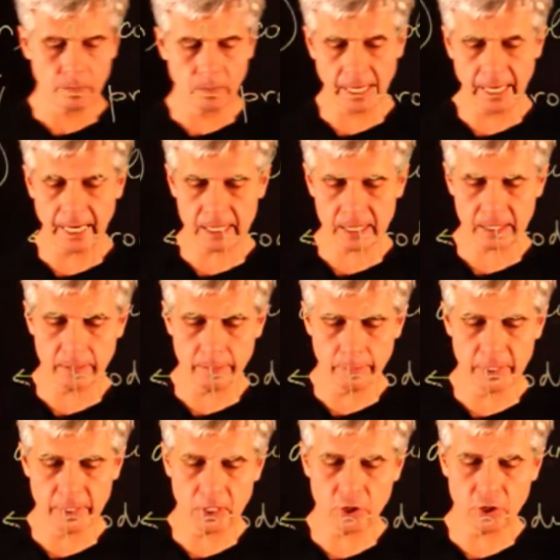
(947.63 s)
S
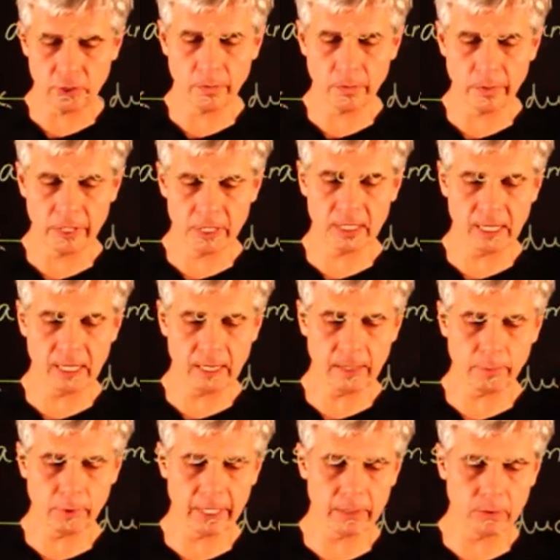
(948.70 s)
composition with T
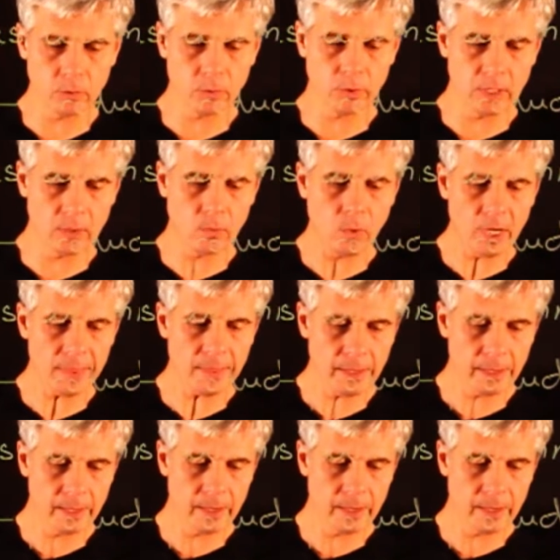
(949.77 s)
applied to E1